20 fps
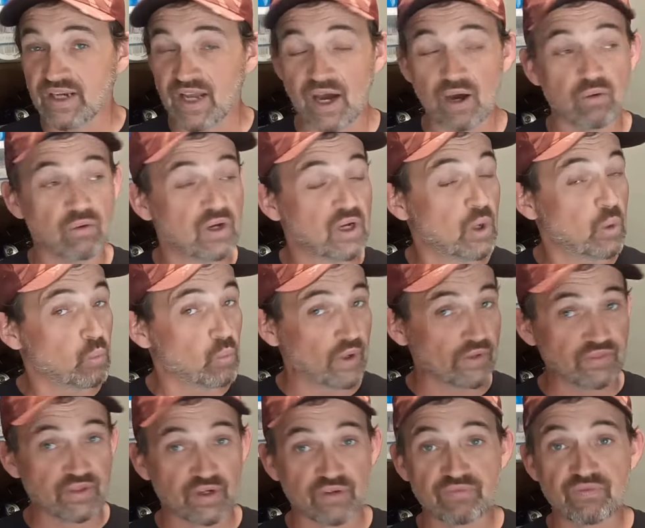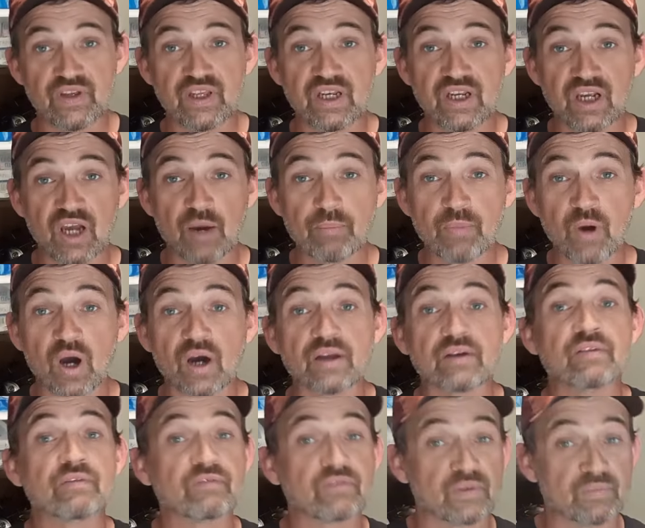Now, what they're feeding up
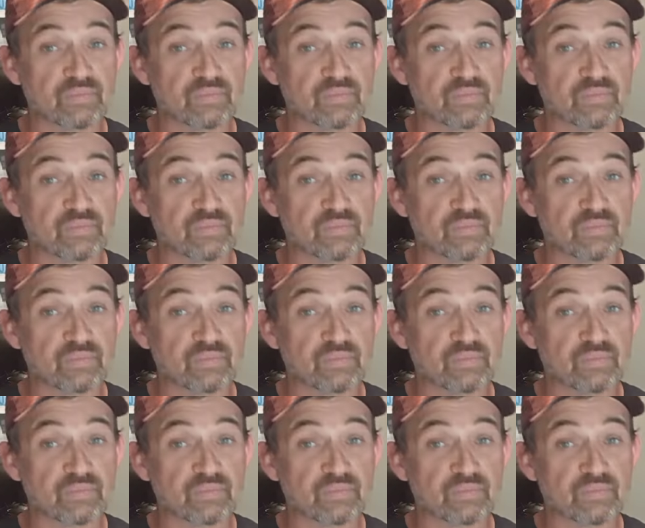on